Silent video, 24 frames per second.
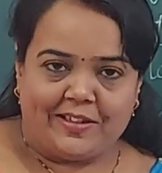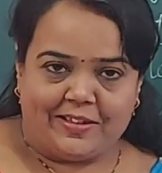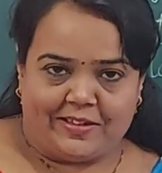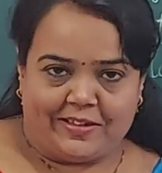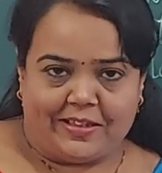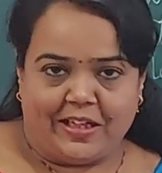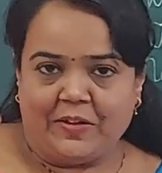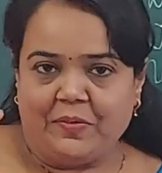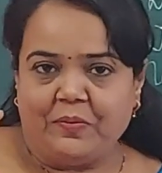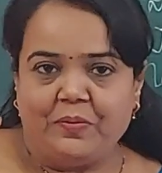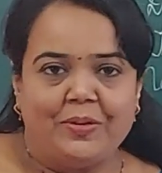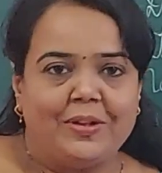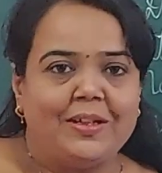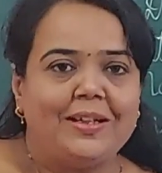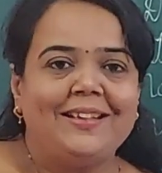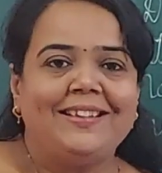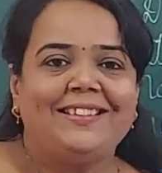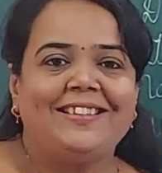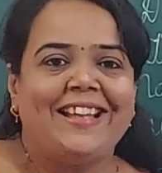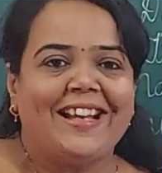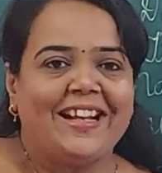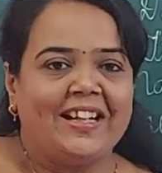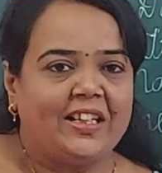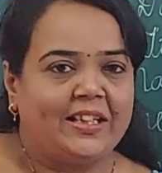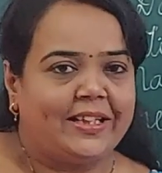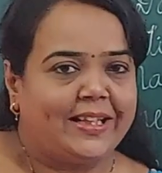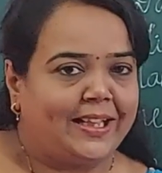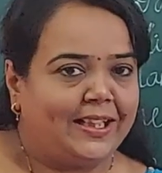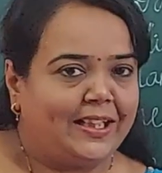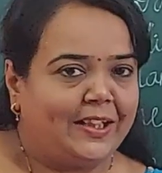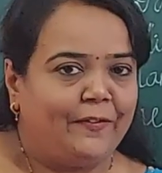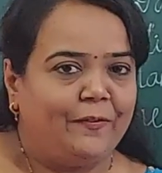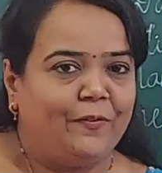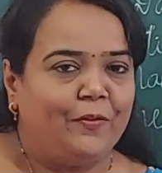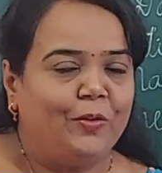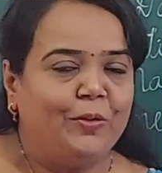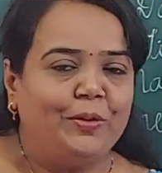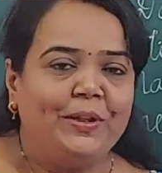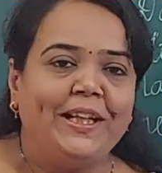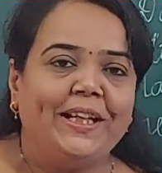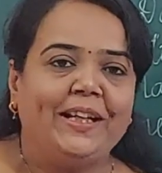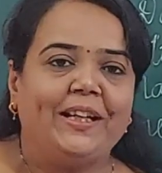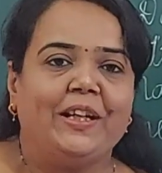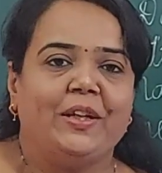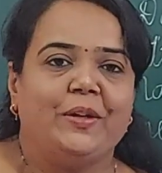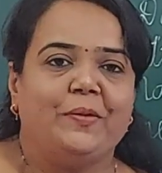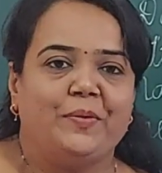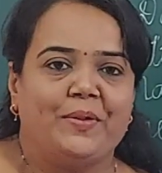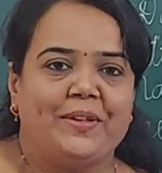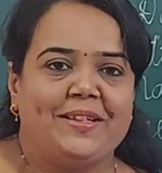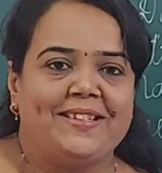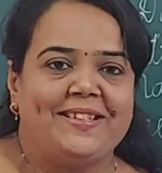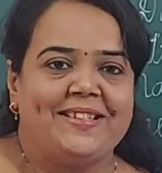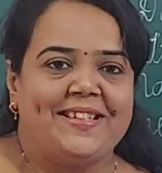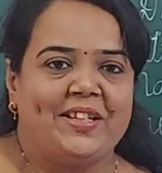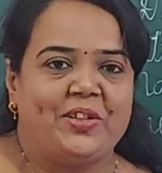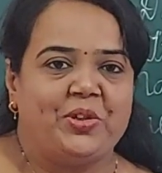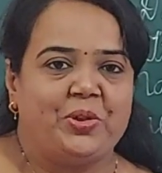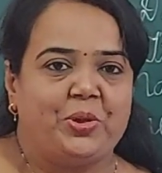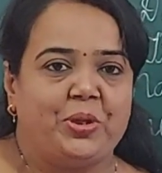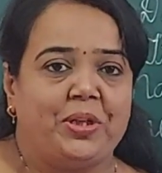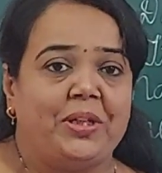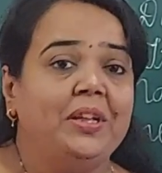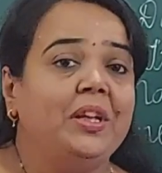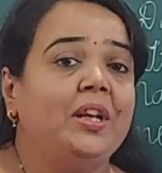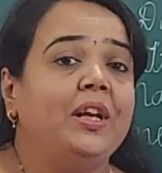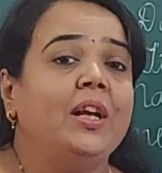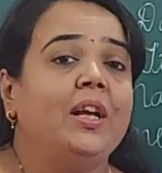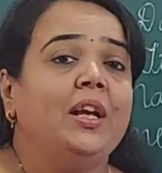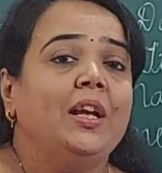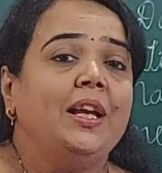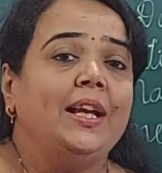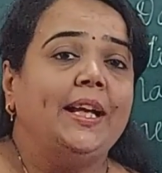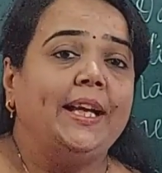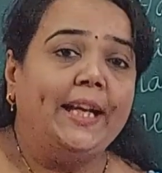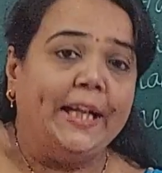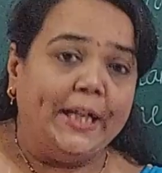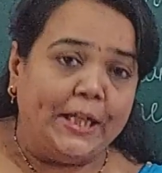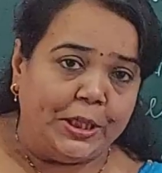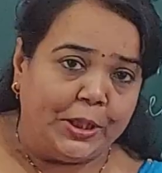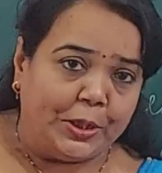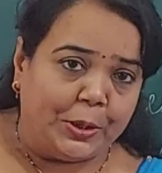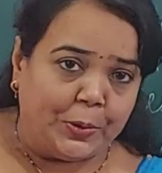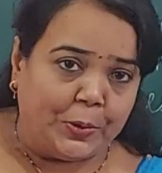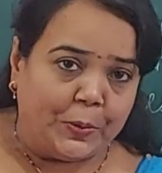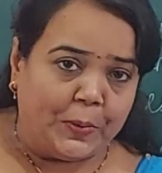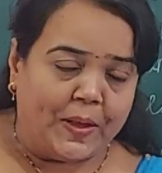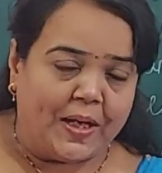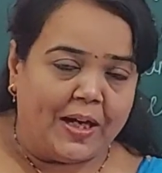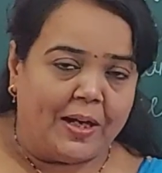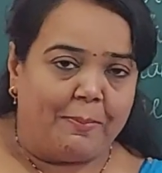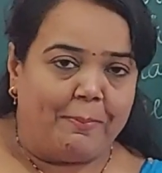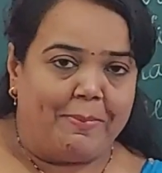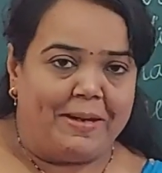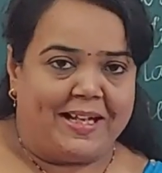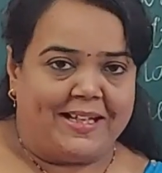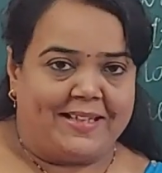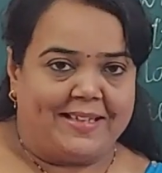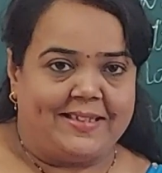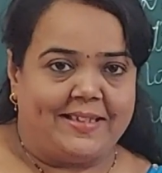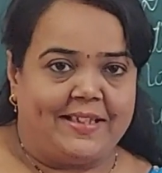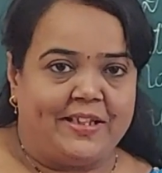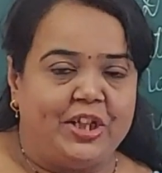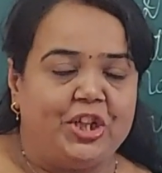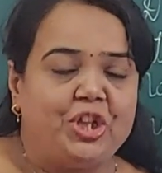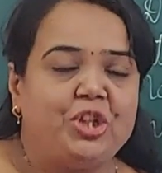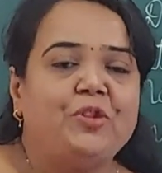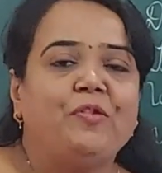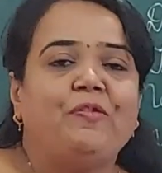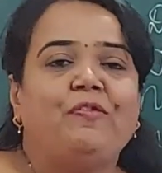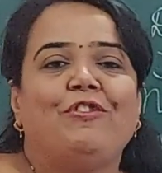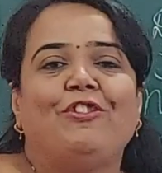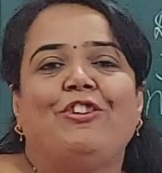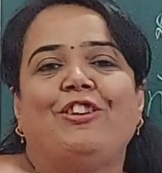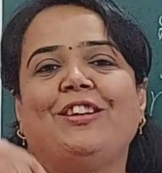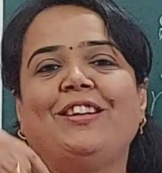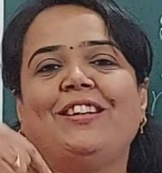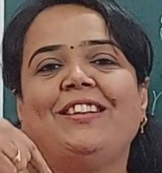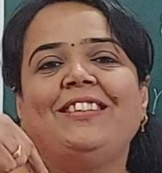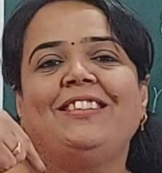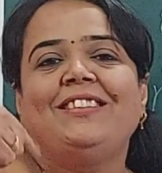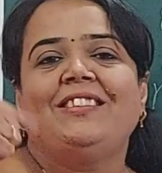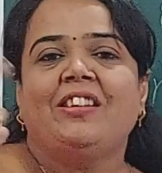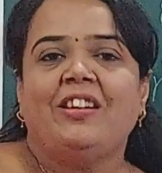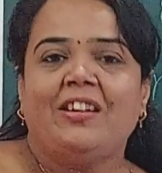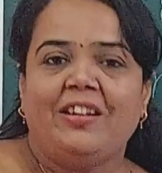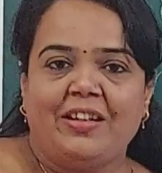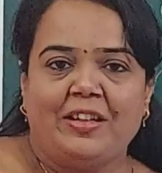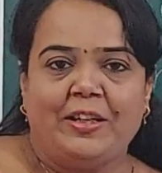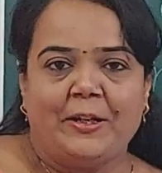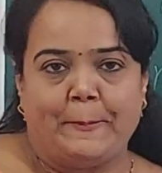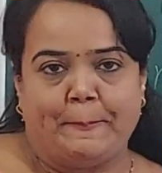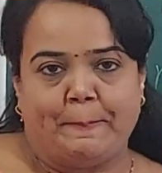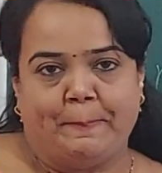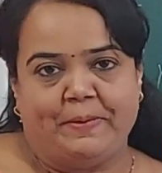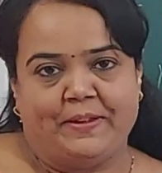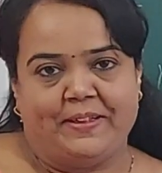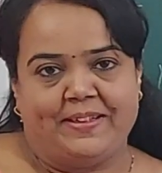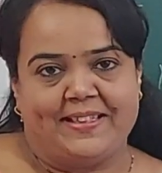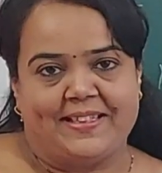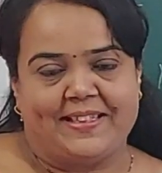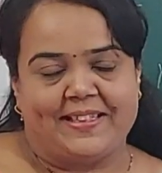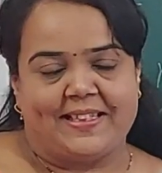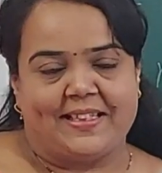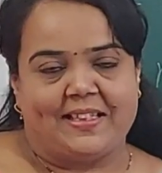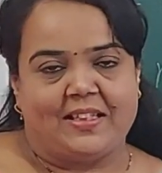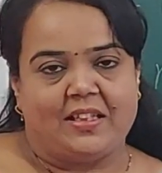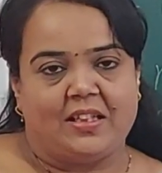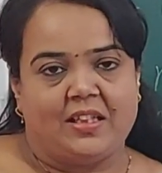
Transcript: convert that telephonic conversation into a message for a third person.